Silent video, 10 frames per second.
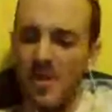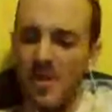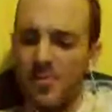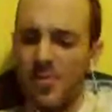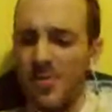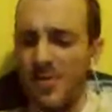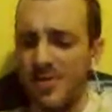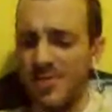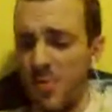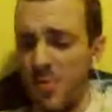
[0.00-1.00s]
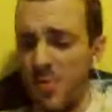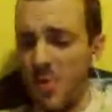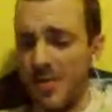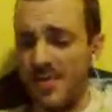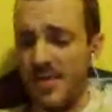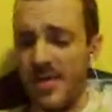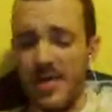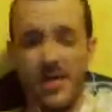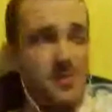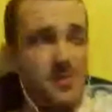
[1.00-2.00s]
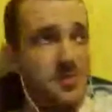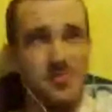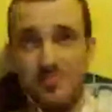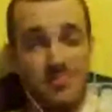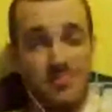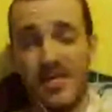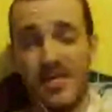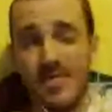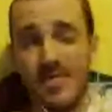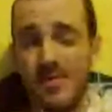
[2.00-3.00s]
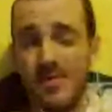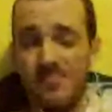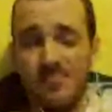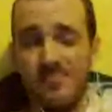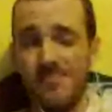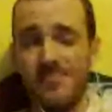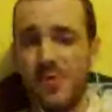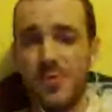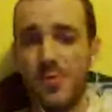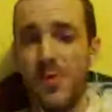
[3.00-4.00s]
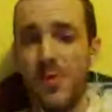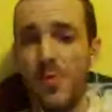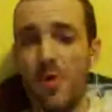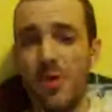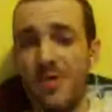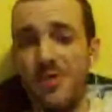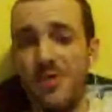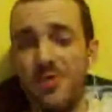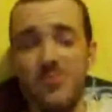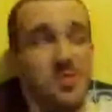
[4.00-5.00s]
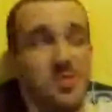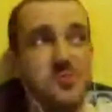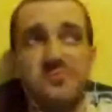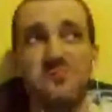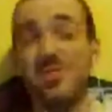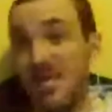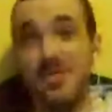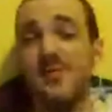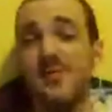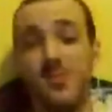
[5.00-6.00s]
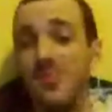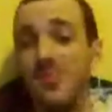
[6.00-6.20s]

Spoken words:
Robert, as you walk into the house, like I said, that first room you walk into is the size of